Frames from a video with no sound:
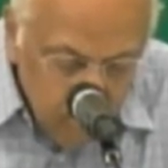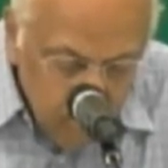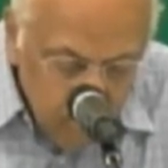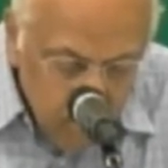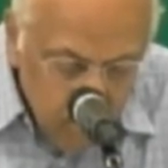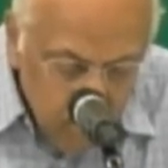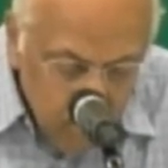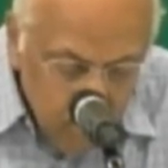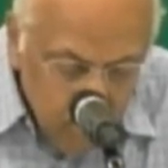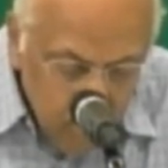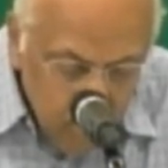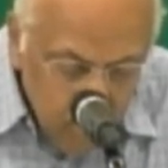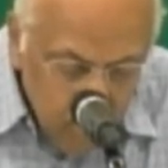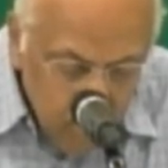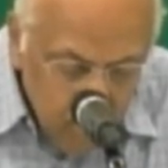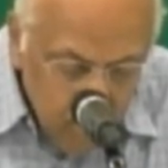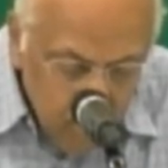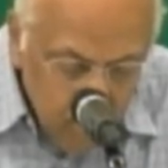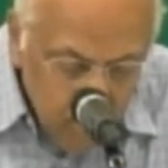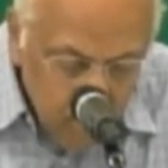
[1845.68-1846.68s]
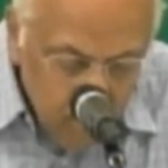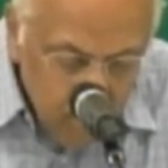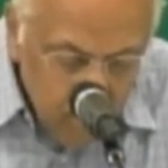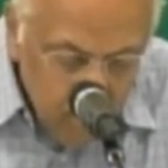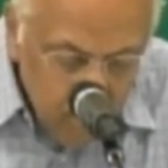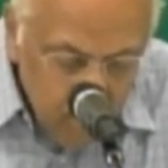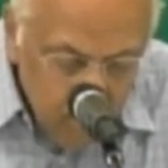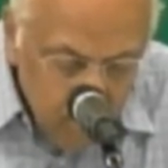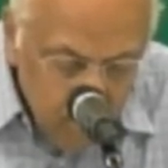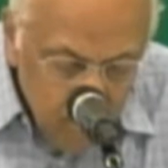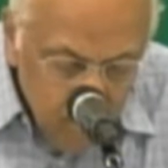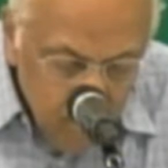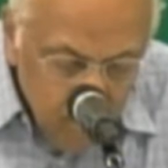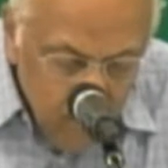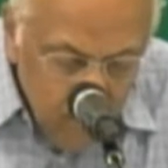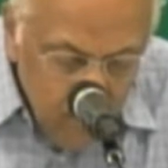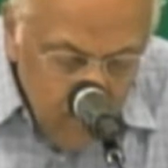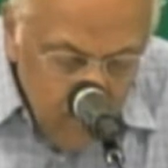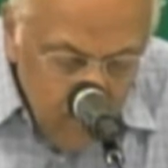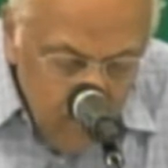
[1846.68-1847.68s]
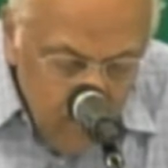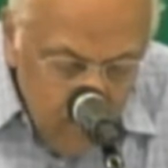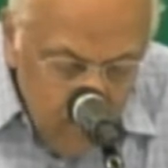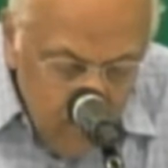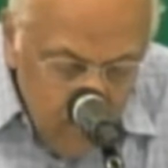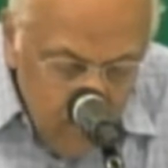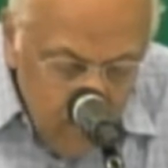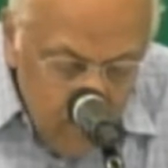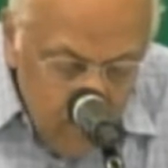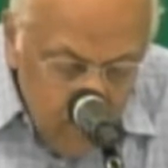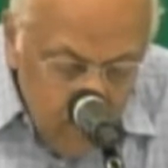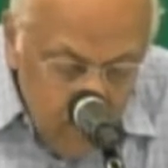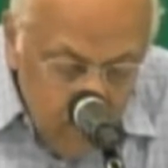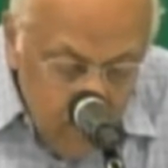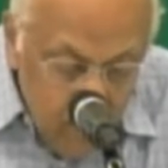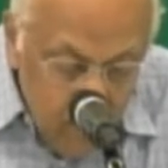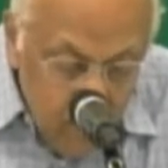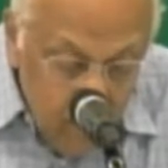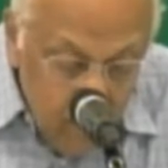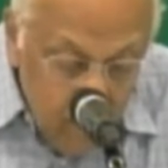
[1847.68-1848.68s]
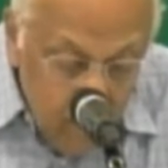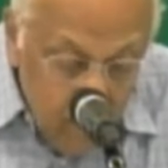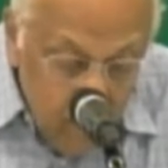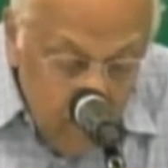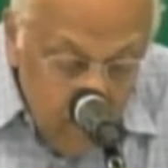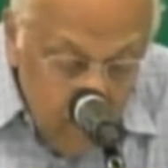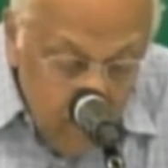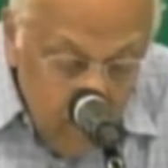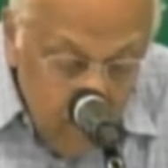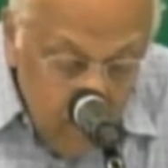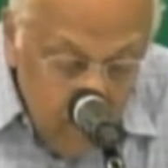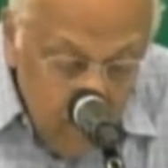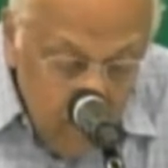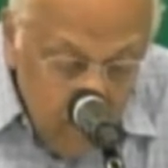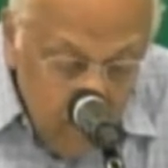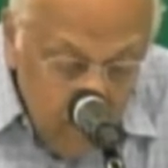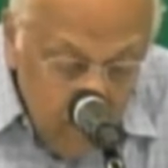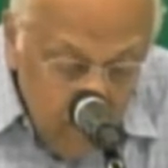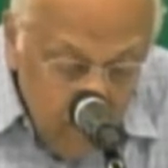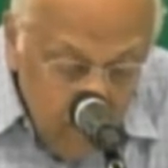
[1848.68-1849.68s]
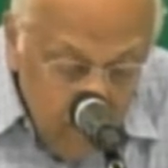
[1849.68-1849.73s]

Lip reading: (no one is talking)